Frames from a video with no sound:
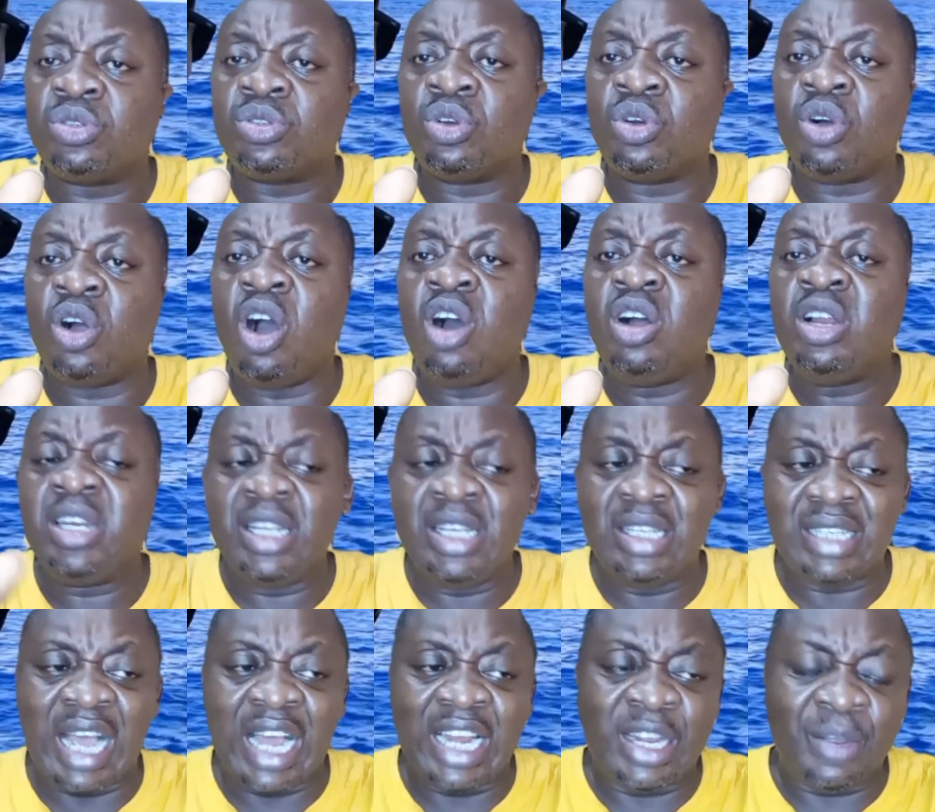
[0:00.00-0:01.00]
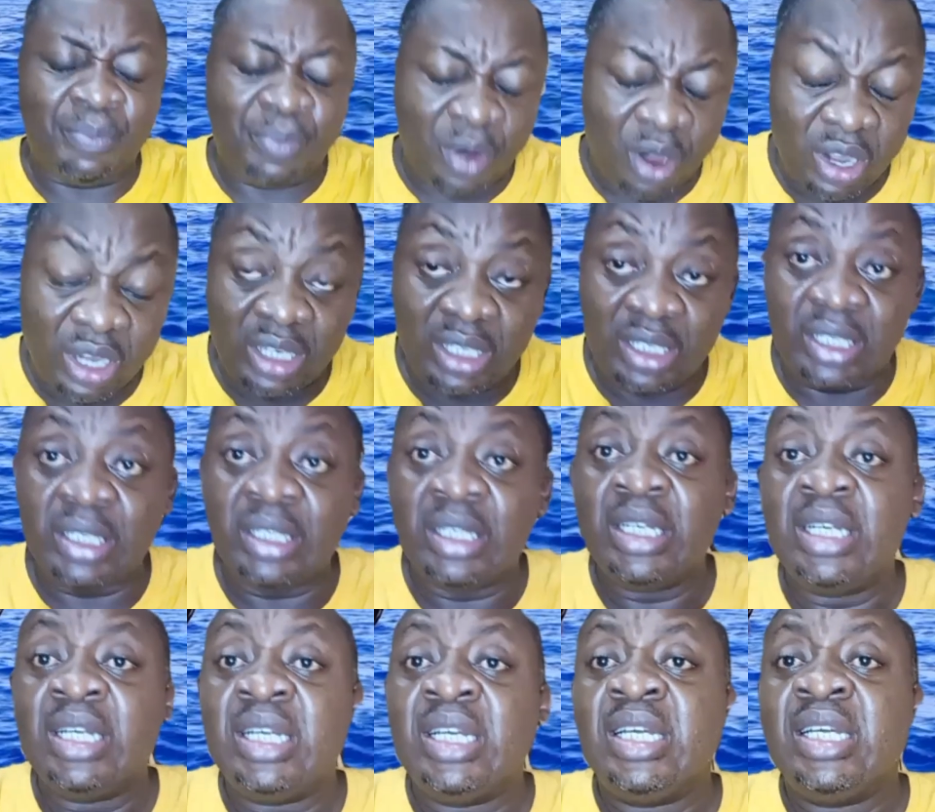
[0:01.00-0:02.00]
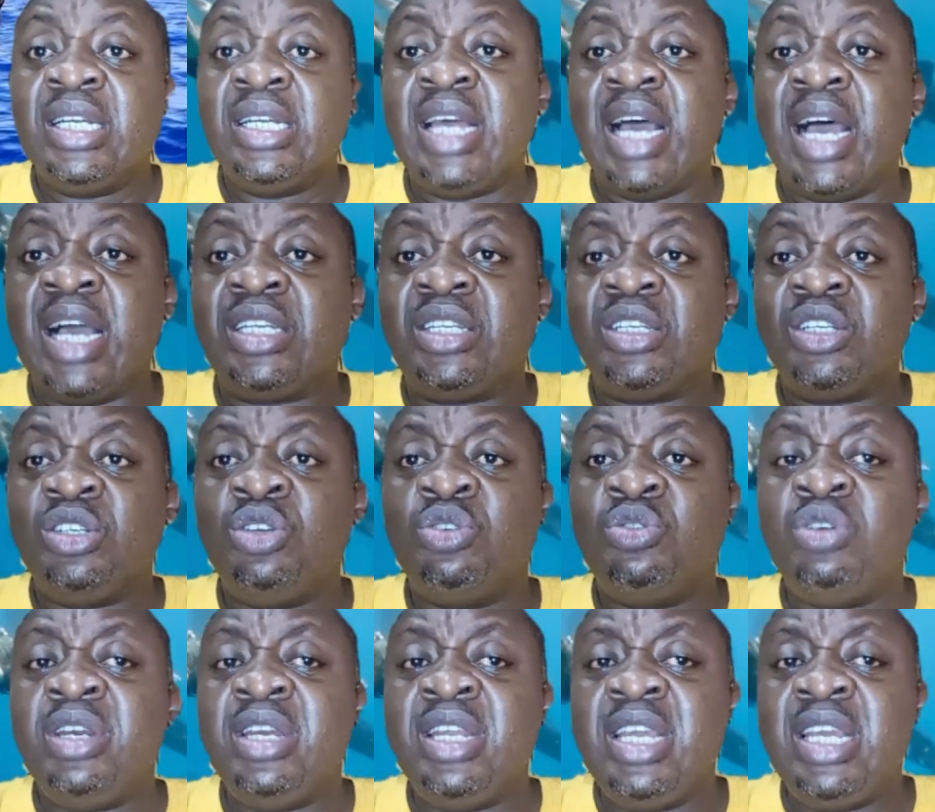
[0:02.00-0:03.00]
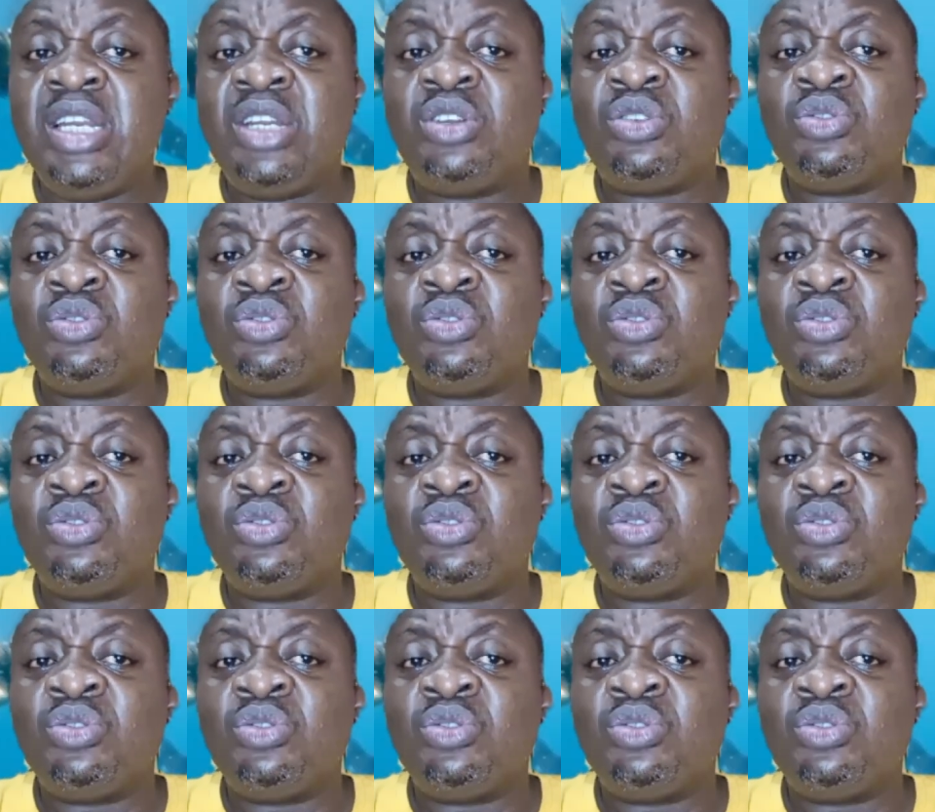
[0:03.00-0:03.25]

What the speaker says: So all these are the points that you need